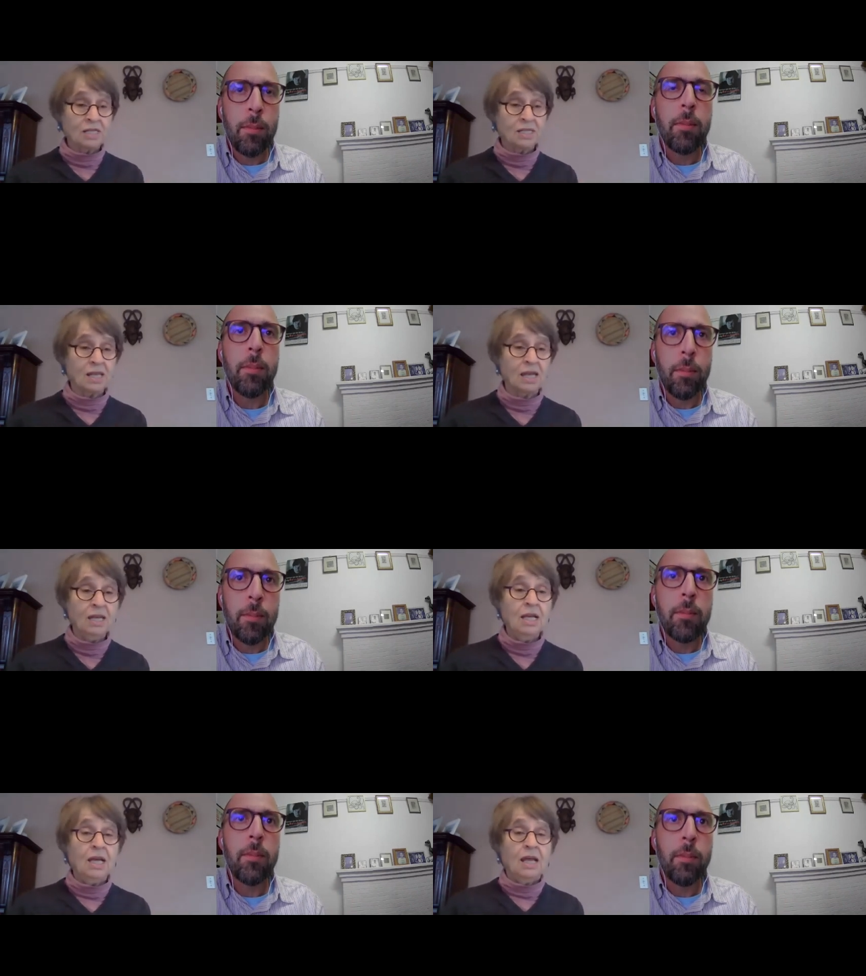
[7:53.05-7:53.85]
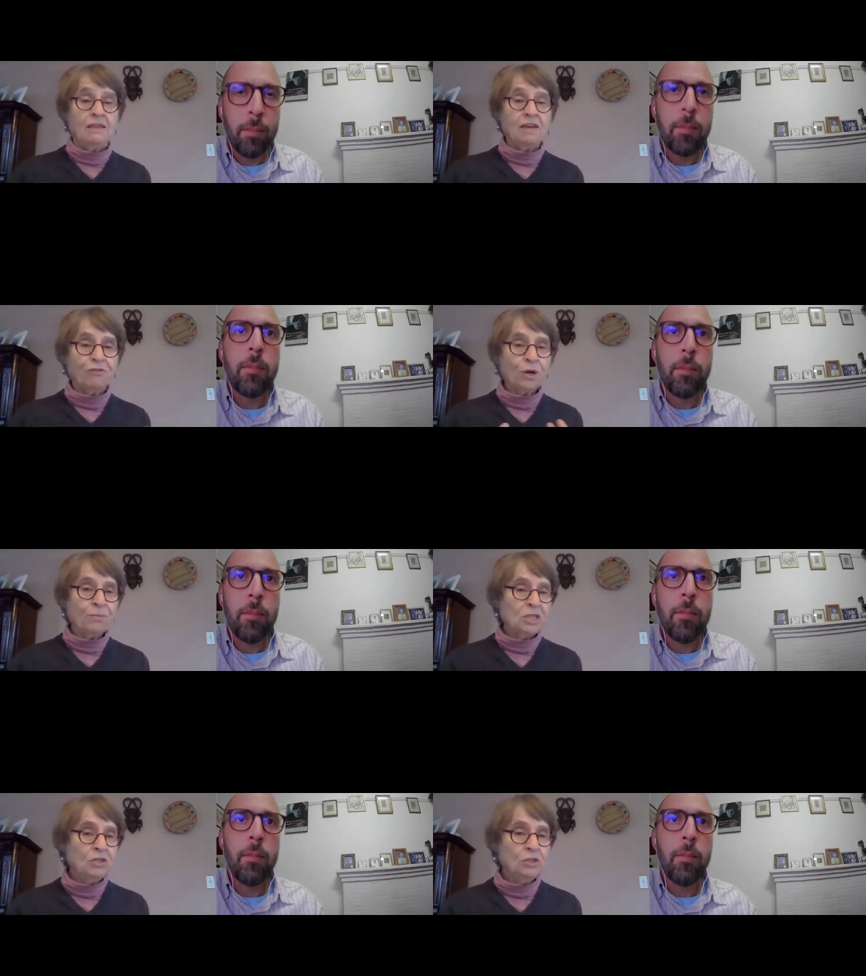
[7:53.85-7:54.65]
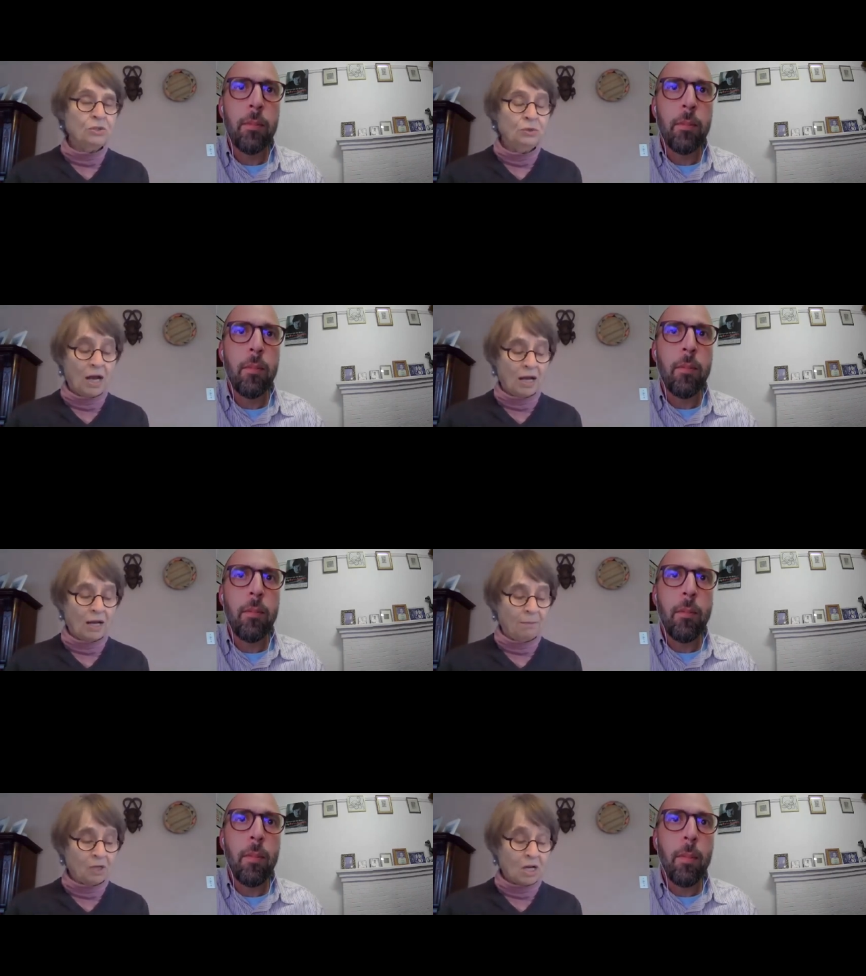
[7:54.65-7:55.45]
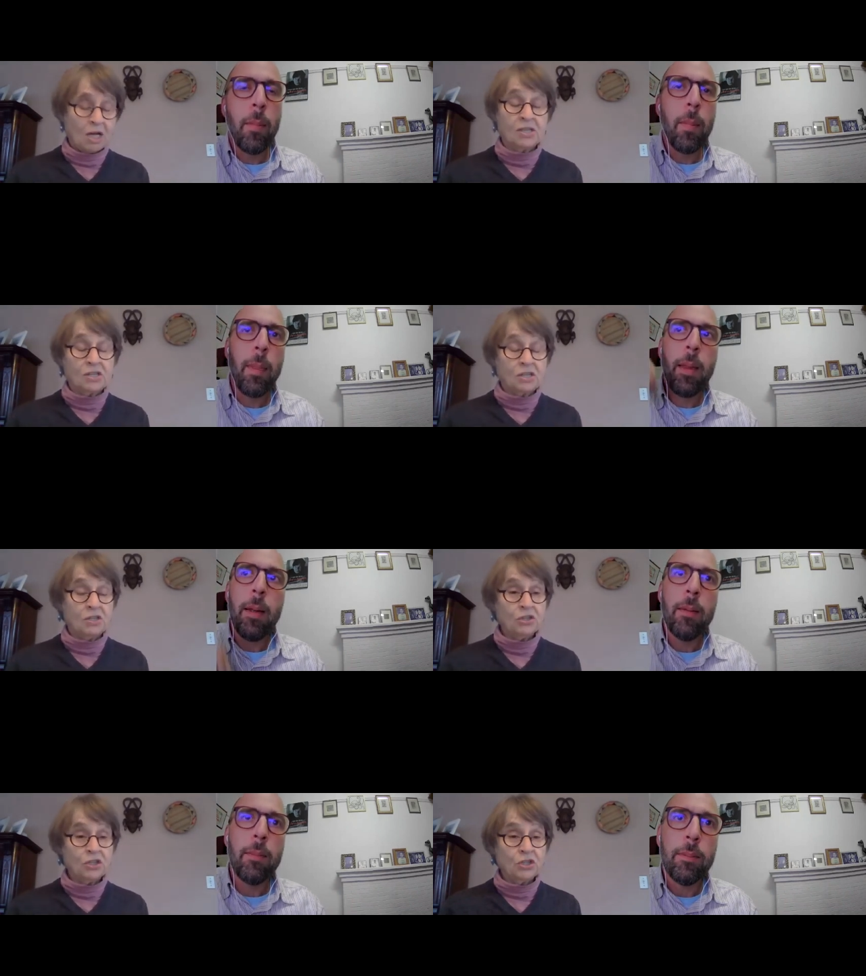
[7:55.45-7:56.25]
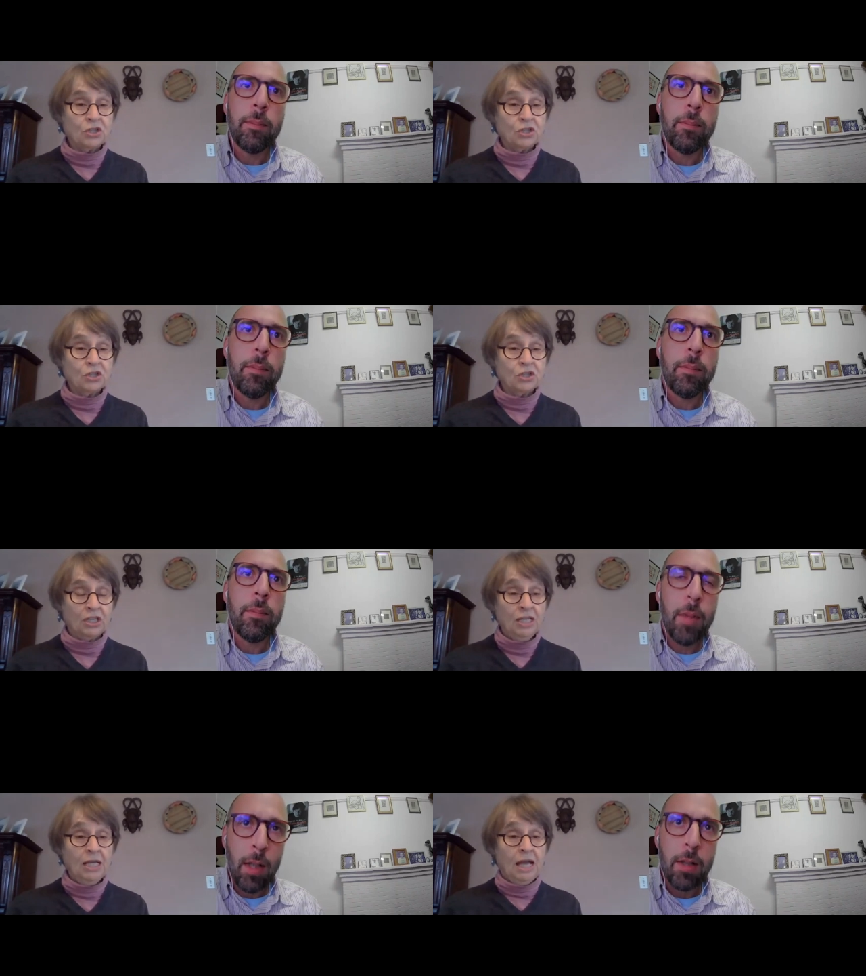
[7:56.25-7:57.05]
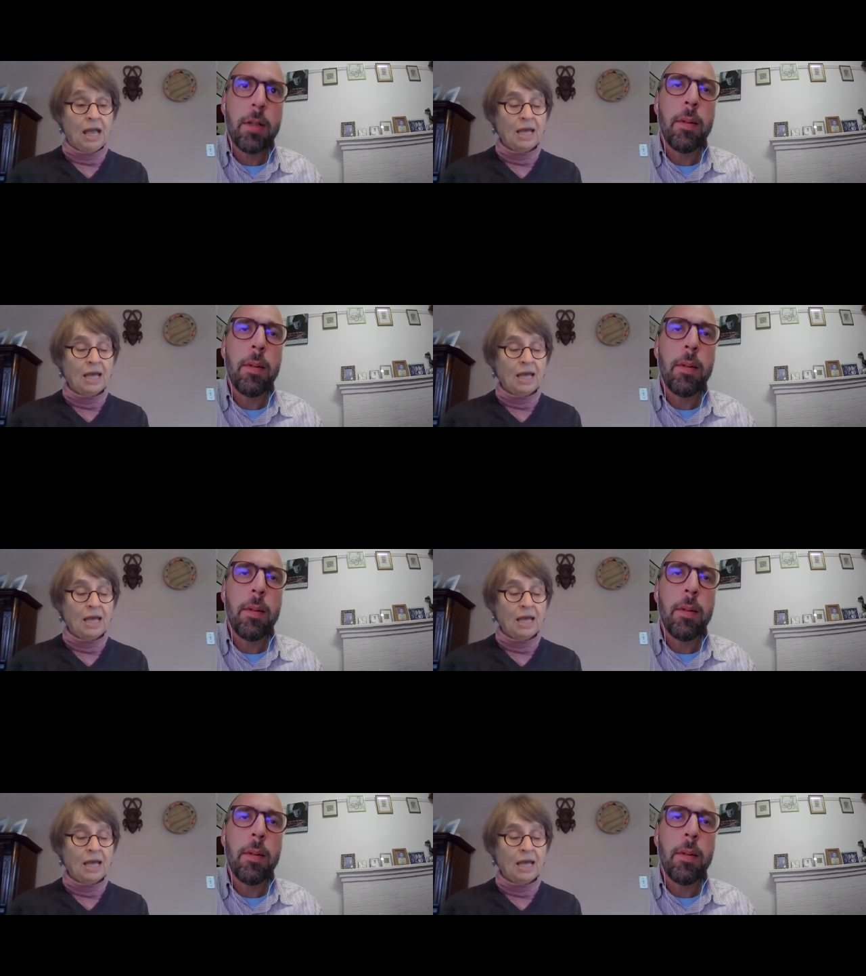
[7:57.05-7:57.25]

Speaker 1: as they they formed a new um, constitution Yes.